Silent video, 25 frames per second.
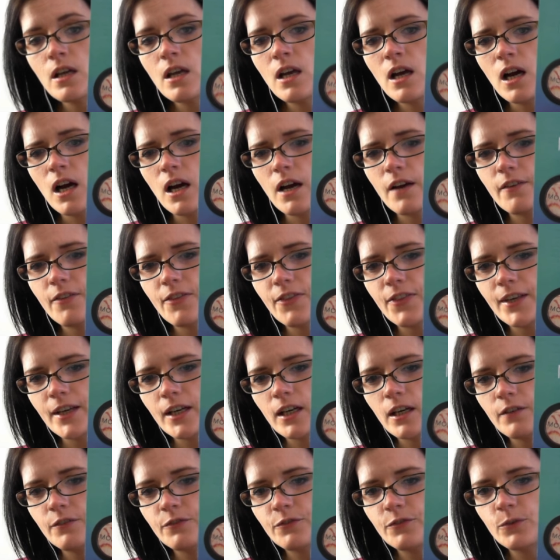I think it
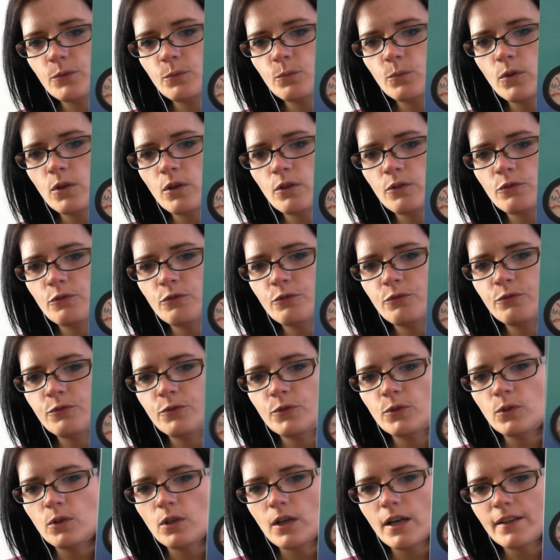
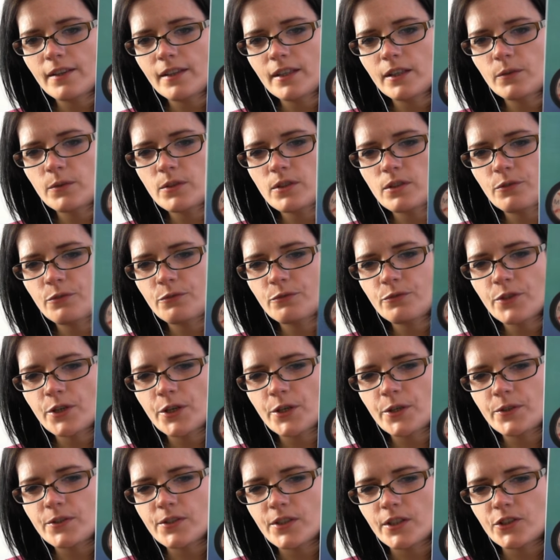was the
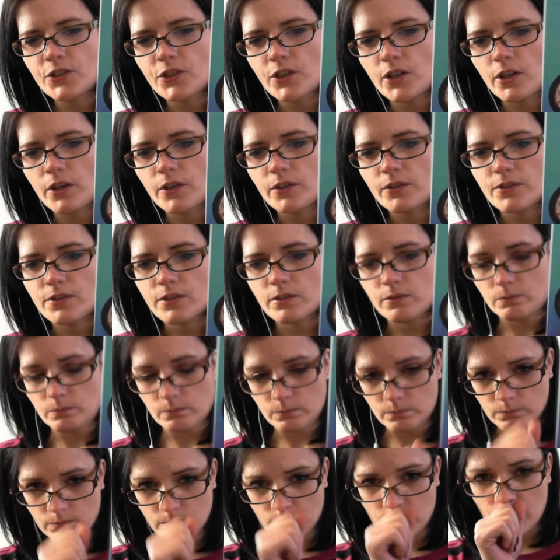froze I chose.
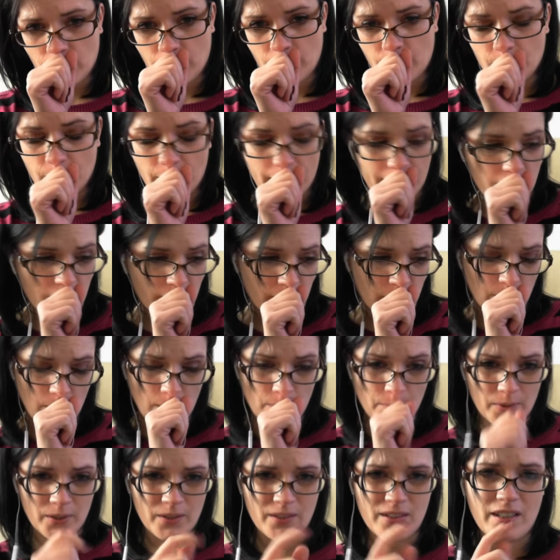I can't remember
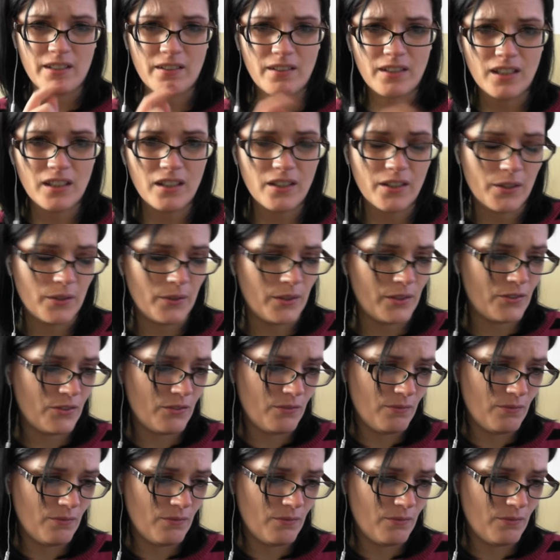because I think